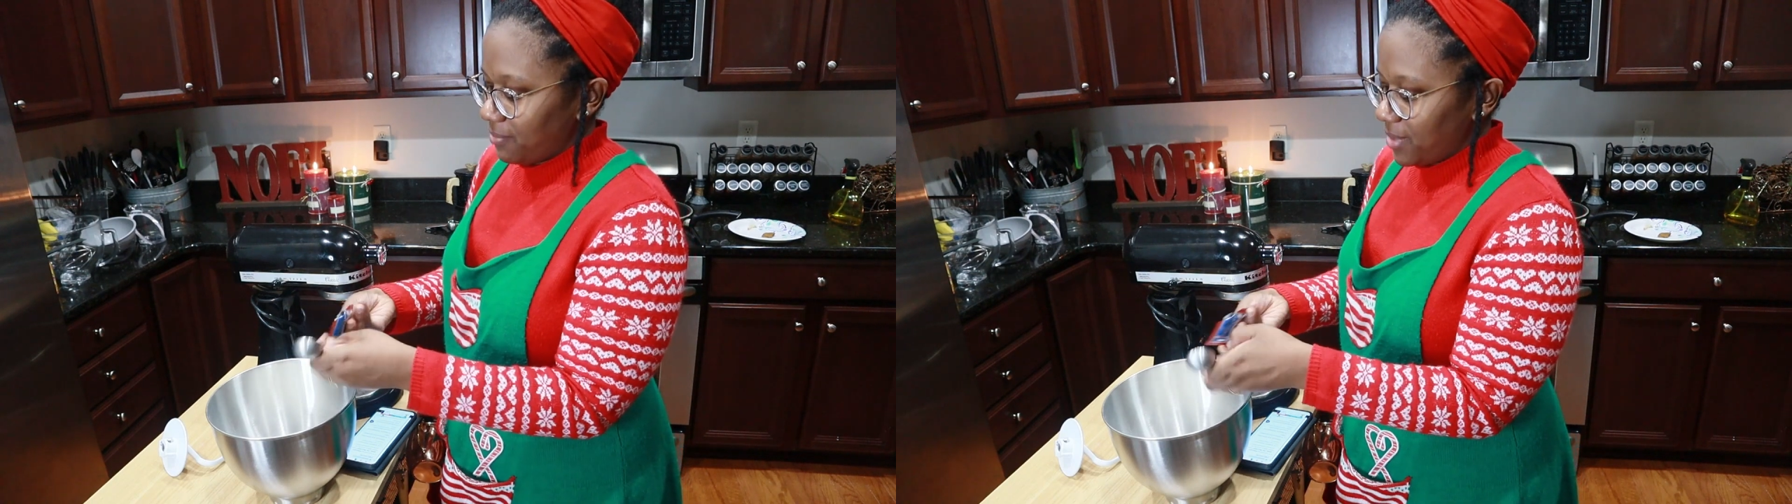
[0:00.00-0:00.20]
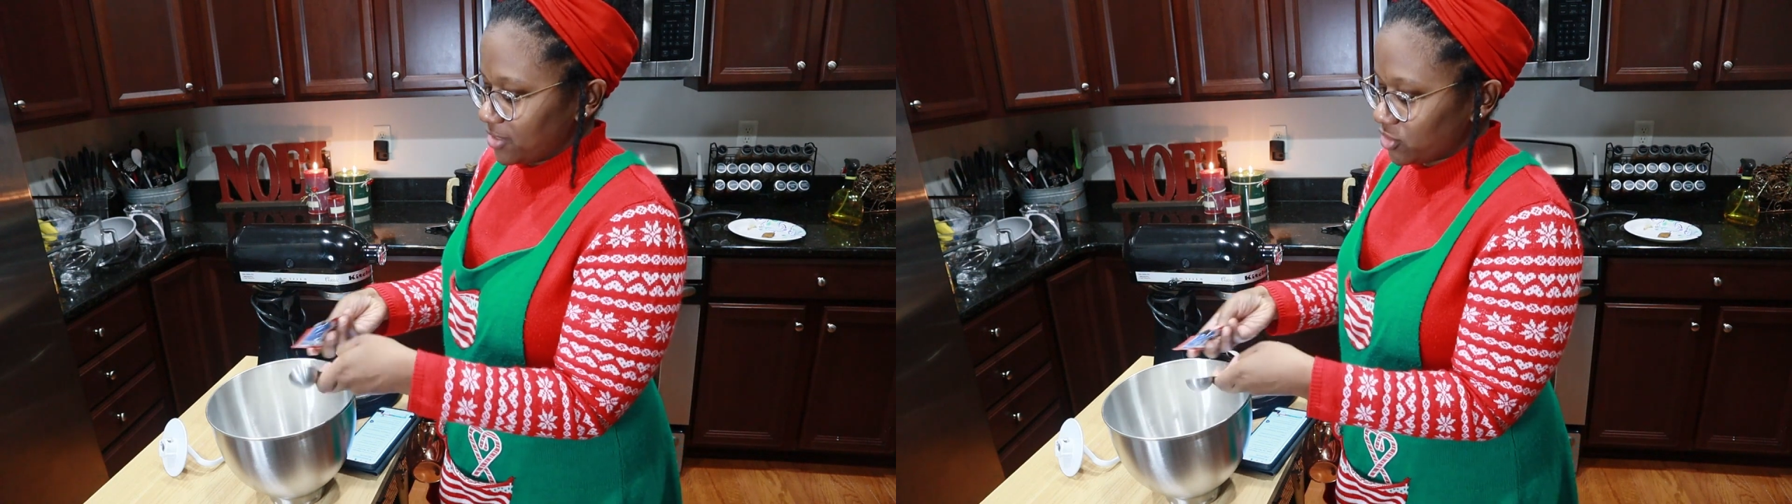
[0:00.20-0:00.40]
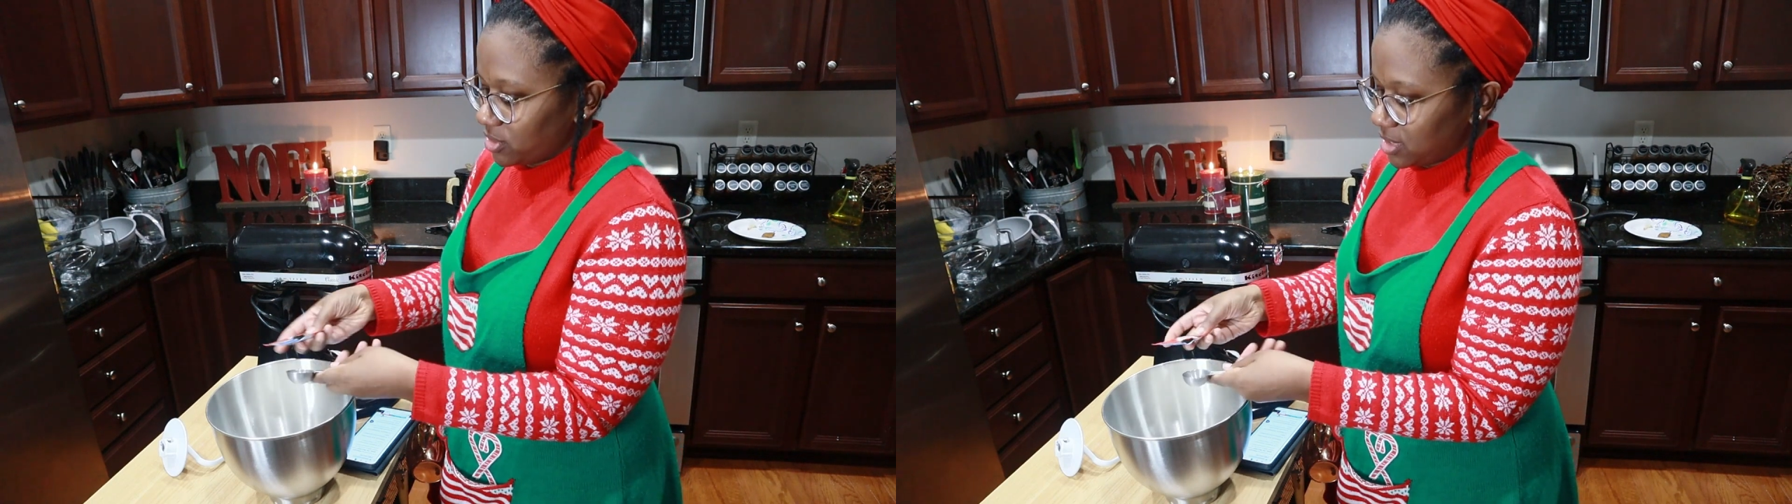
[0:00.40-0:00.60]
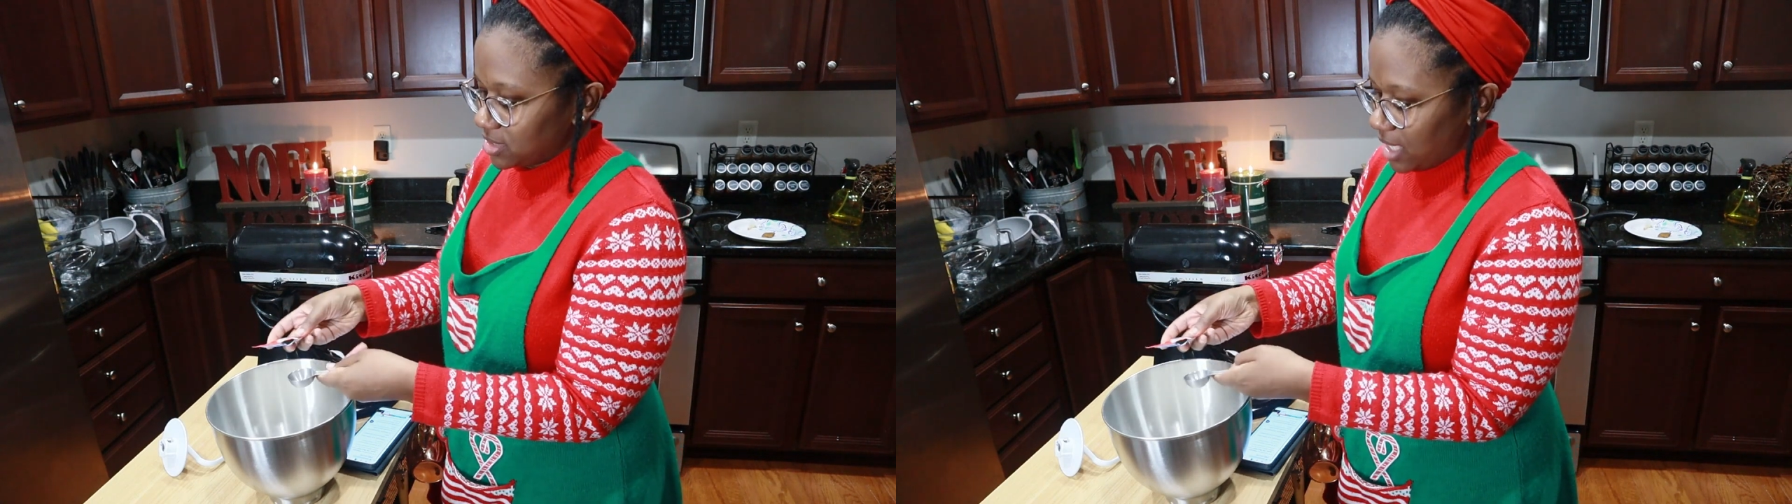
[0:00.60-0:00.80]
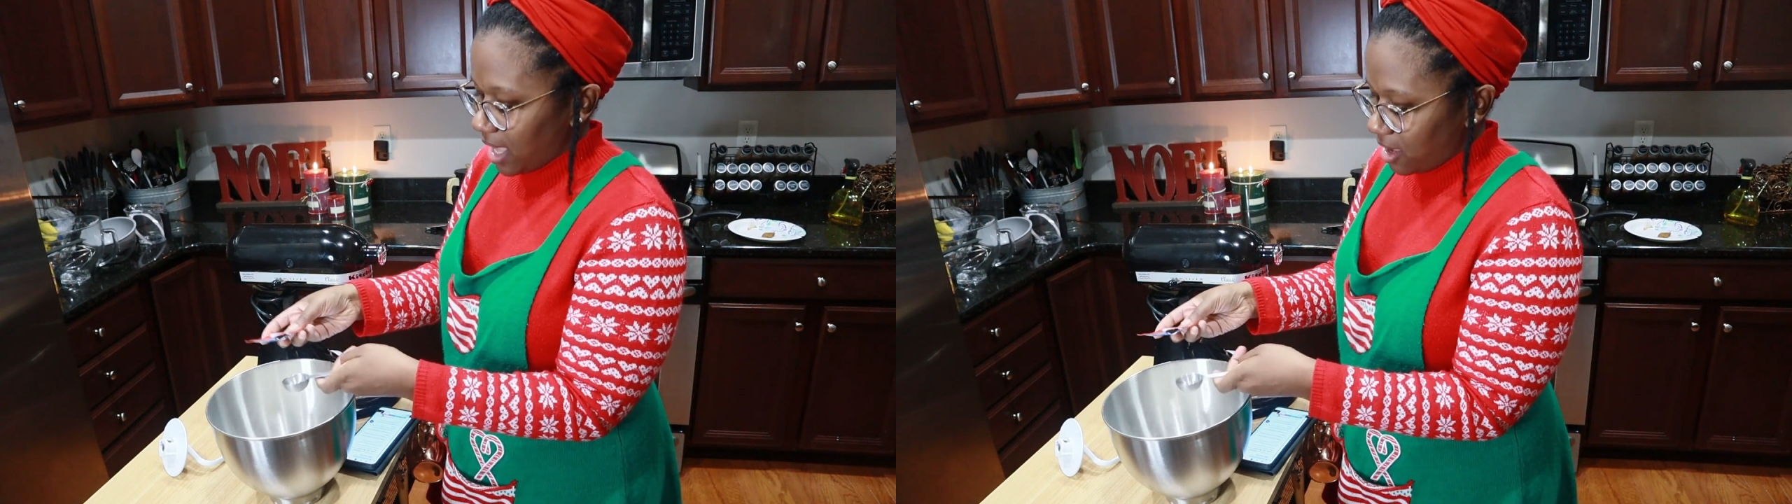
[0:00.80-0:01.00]
and measure
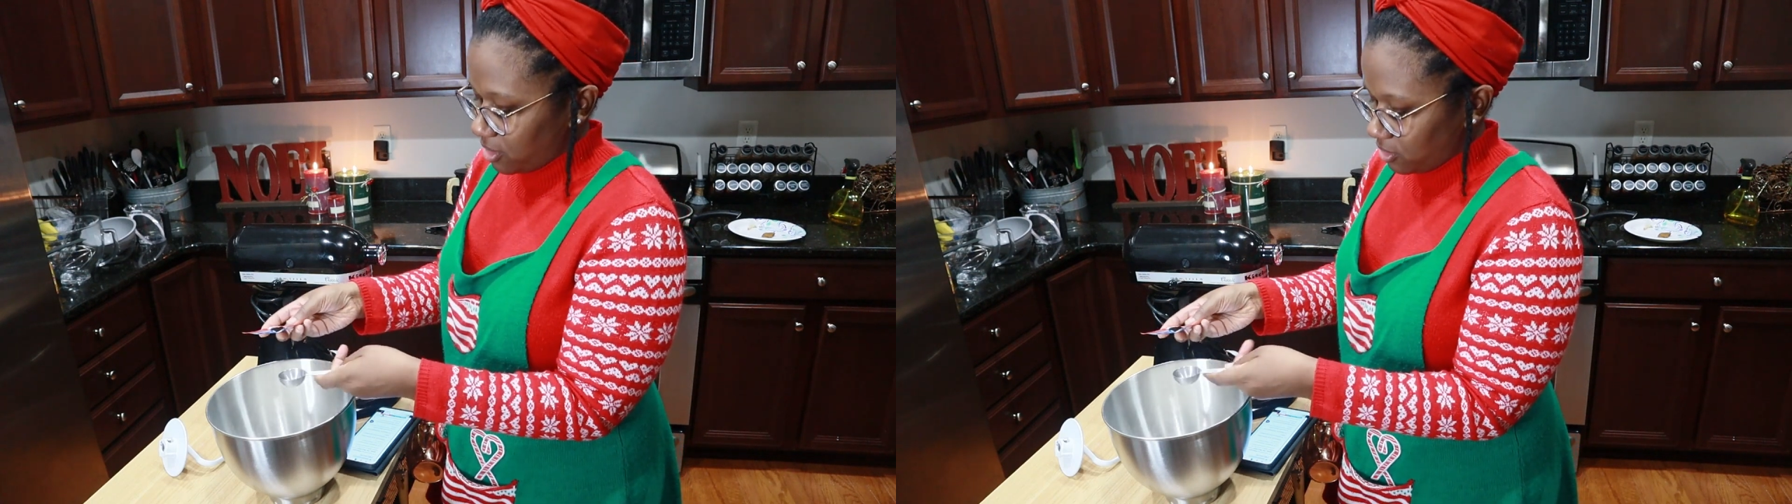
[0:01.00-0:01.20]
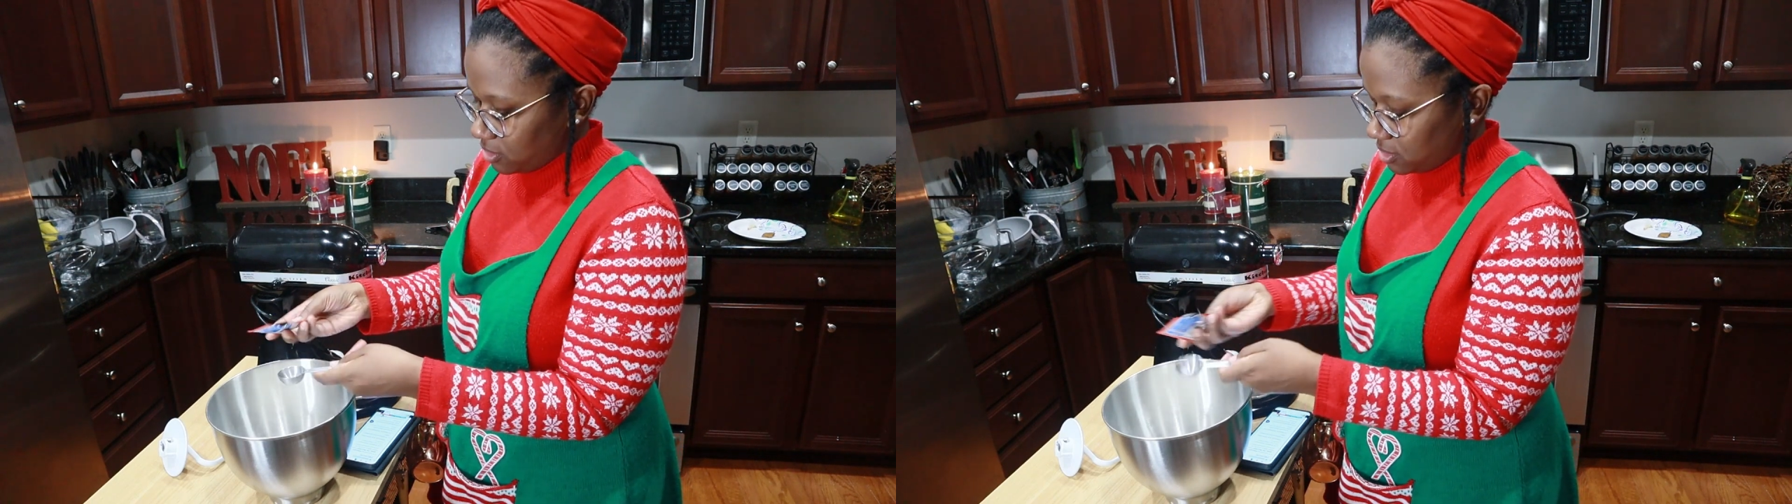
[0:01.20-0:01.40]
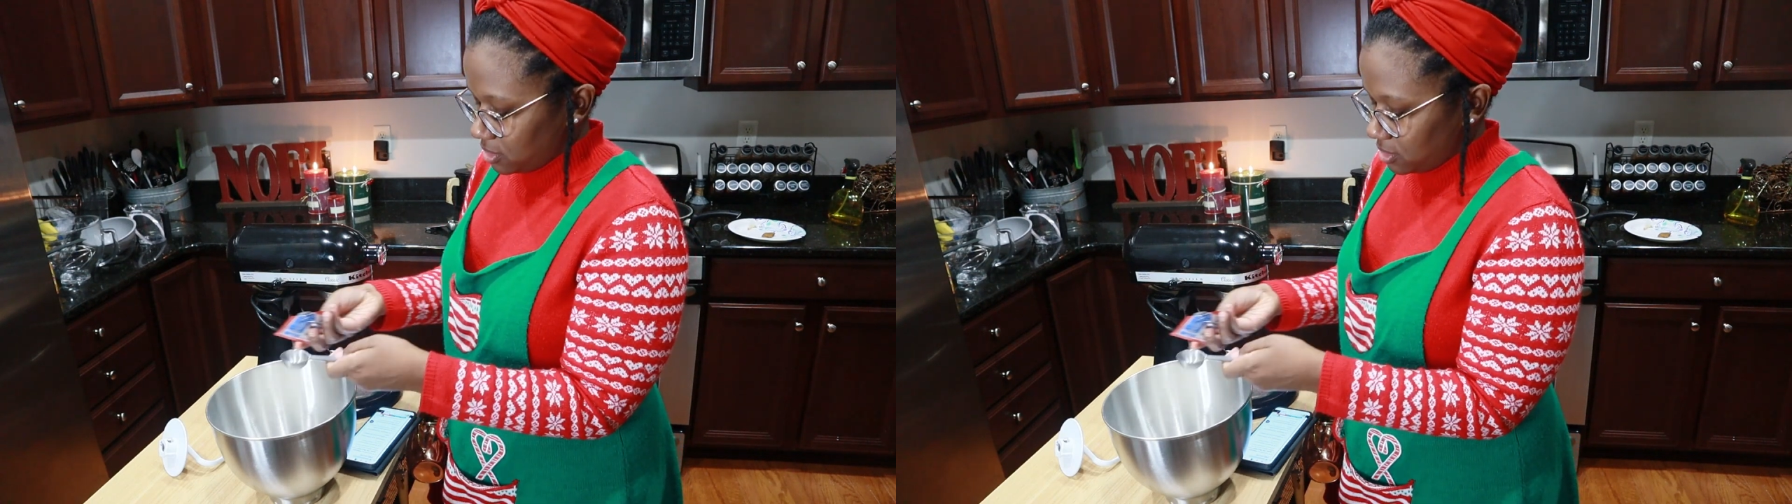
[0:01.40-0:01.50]
this out.